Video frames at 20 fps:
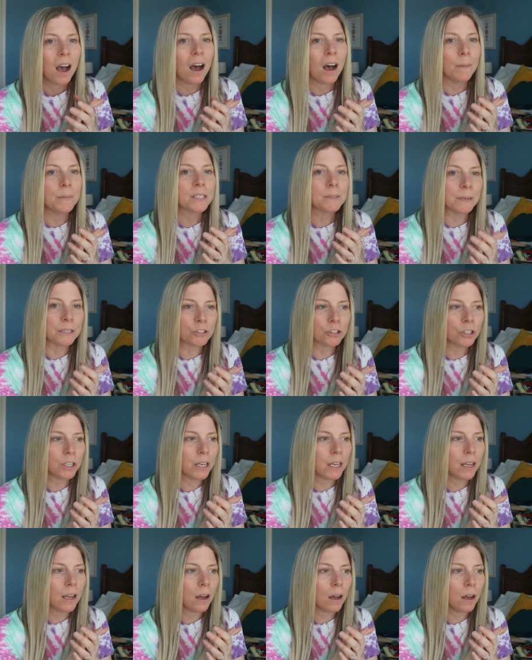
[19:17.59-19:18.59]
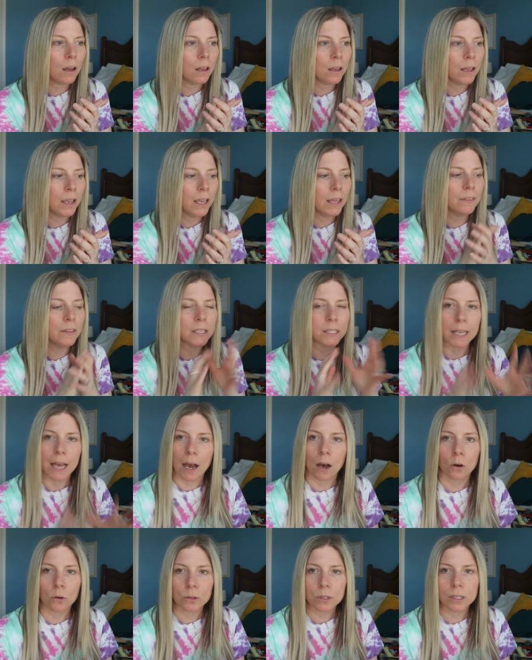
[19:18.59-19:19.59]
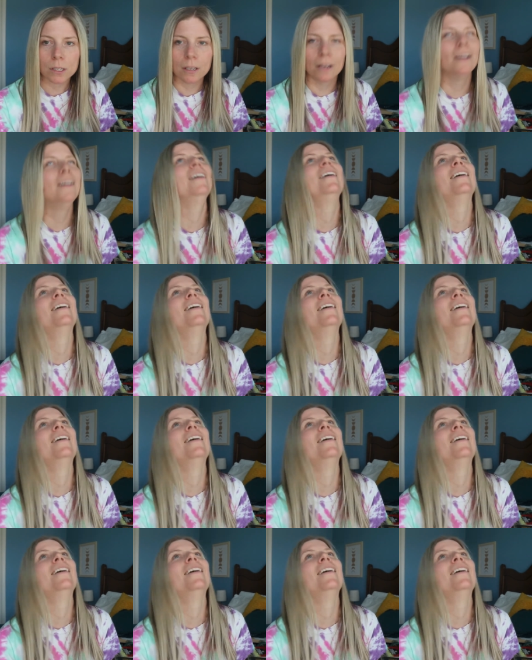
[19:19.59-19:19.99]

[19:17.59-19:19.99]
Um, especially in this house,